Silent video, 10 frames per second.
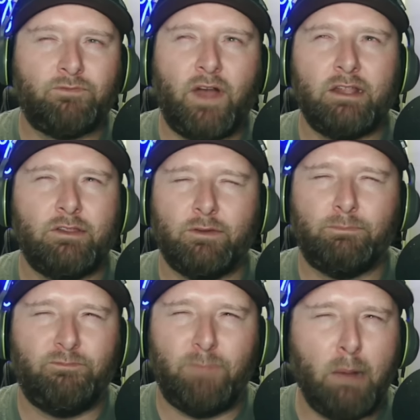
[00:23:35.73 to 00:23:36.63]
Their, their
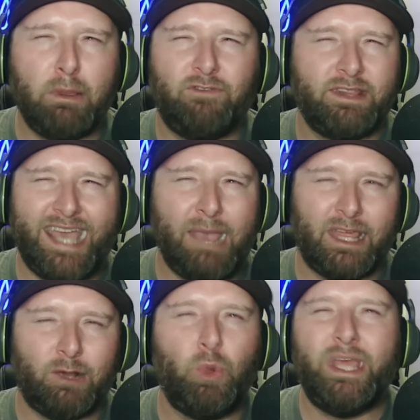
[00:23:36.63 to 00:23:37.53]
bye week finally came
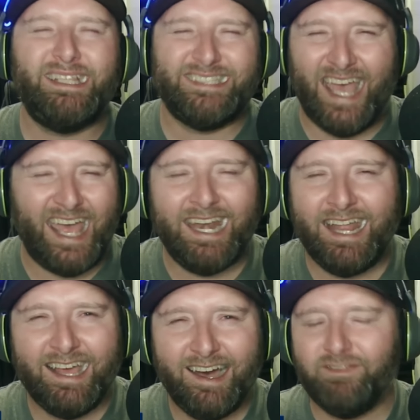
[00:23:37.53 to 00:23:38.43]
like week 10
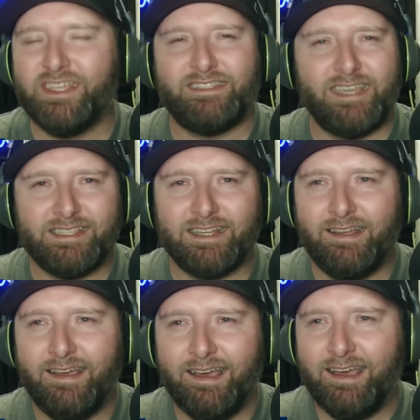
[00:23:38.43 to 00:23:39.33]
of the season
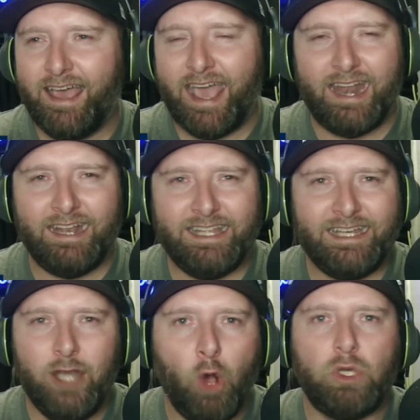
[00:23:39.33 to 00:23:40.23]
and it
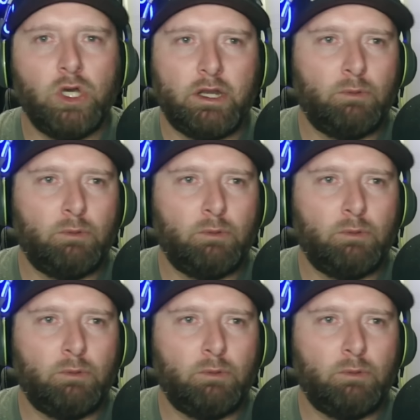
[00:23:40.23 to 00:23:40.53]
did no good.